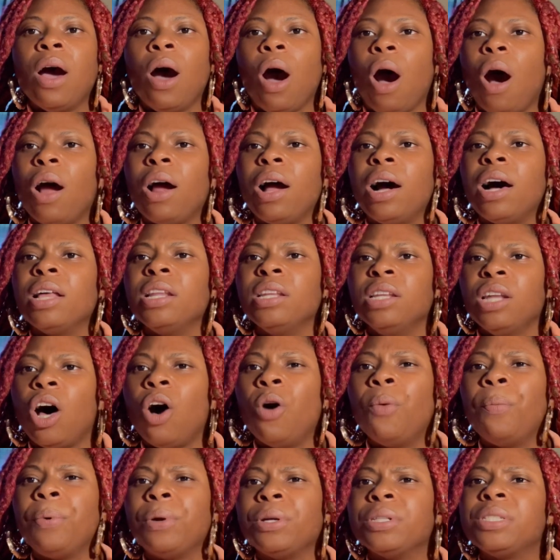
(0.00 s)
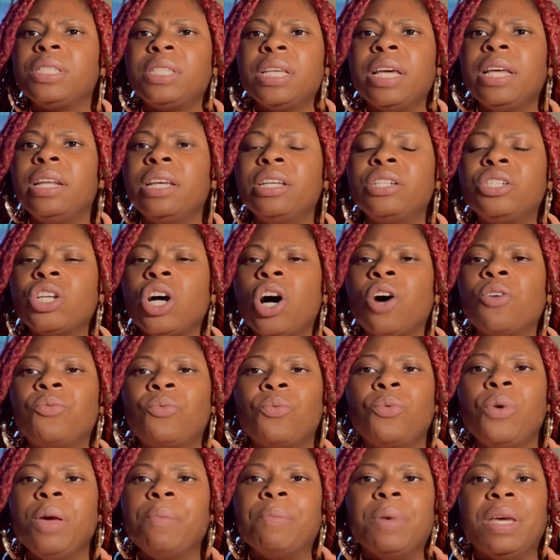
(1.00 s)
are a low percentage of
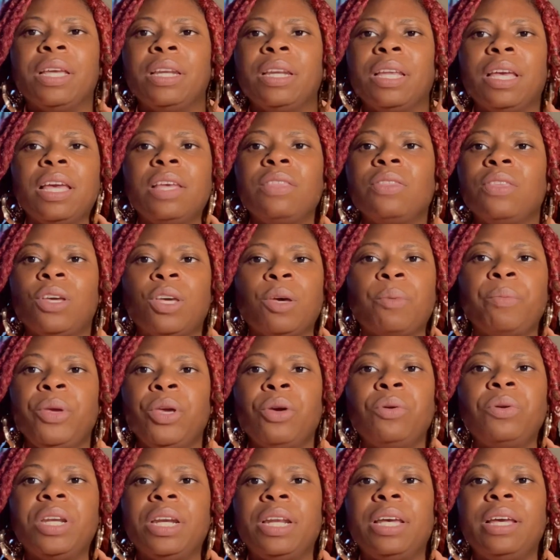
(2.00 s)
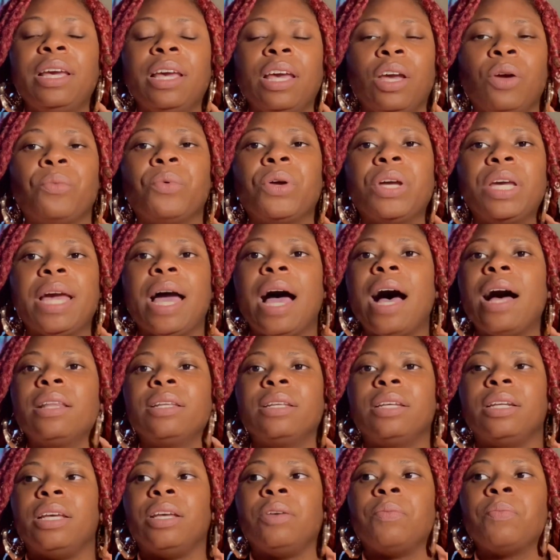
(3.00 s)
women in the community in
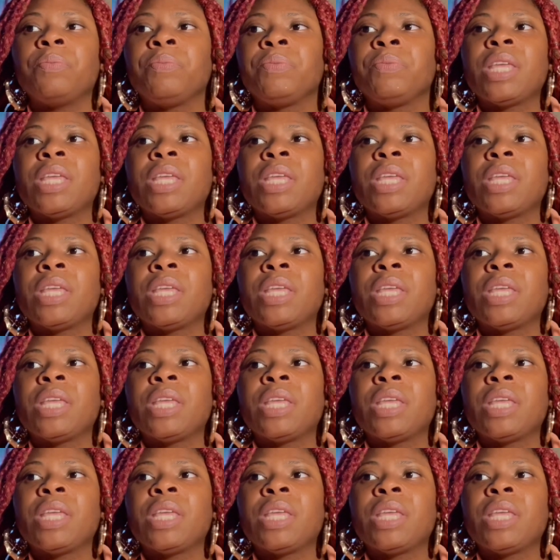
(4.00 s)
reality.